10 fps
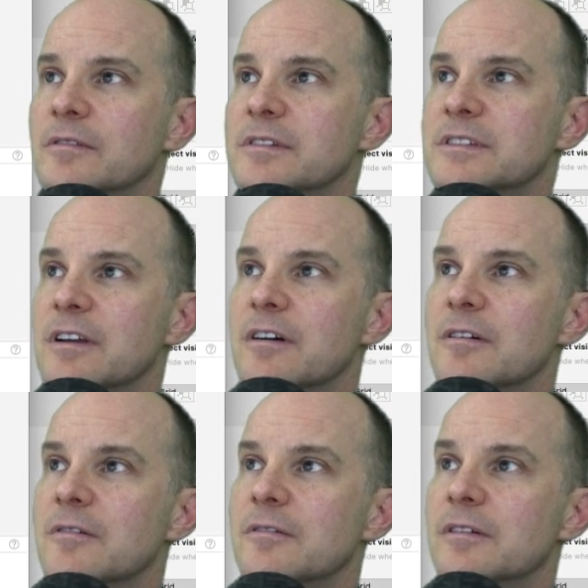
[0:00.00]

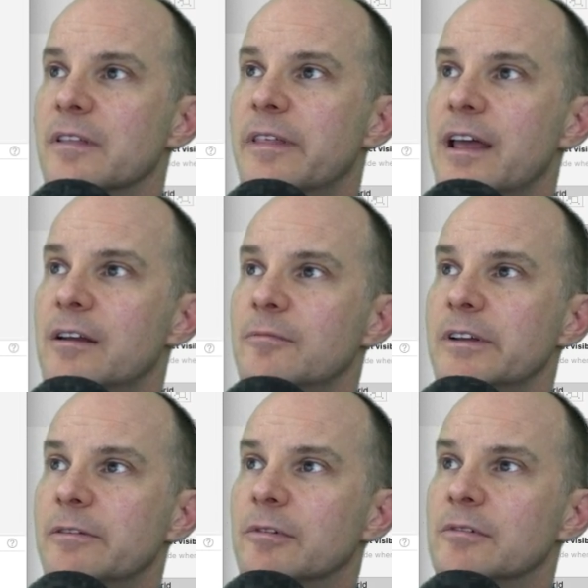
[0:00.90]
so then
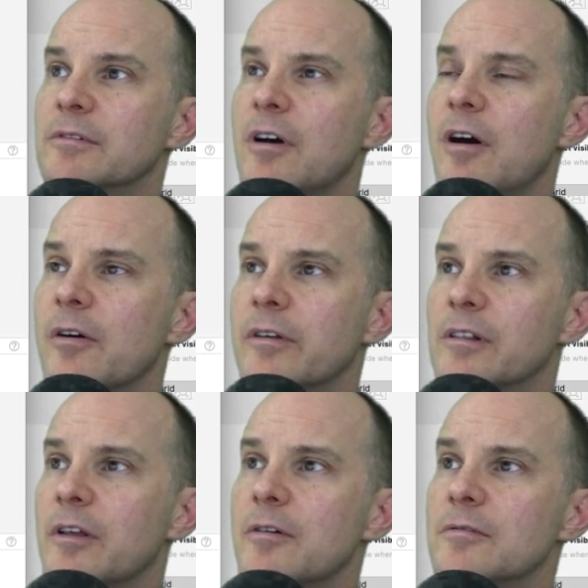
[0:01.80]
we will call the
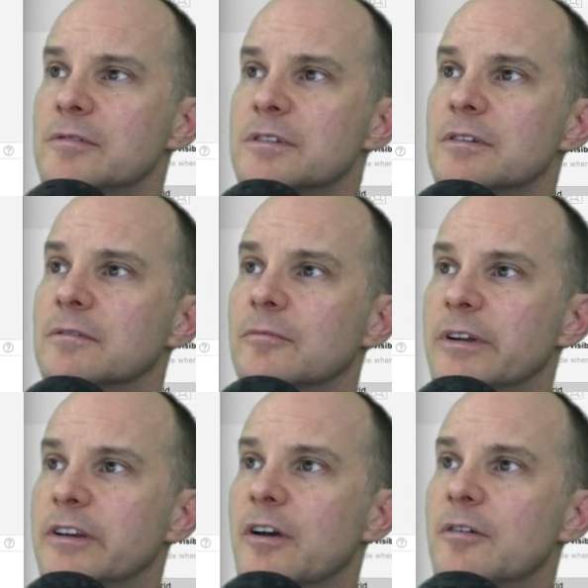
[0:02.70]
close
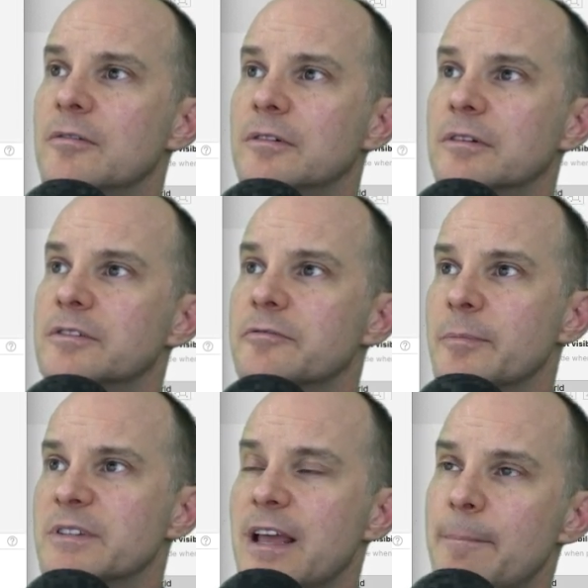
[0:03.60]
window
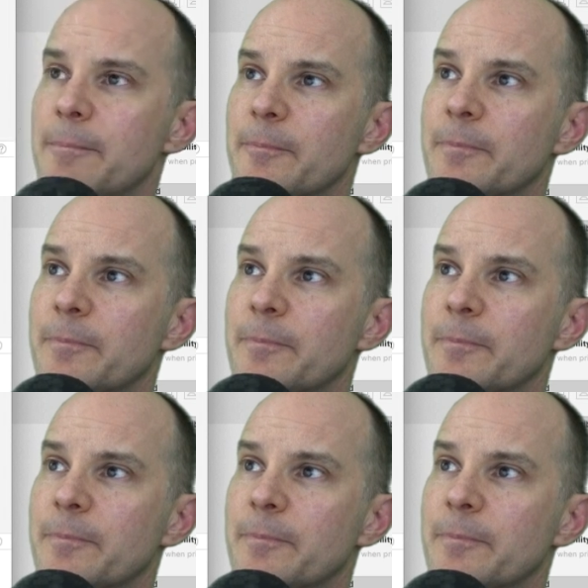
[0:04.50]
script step.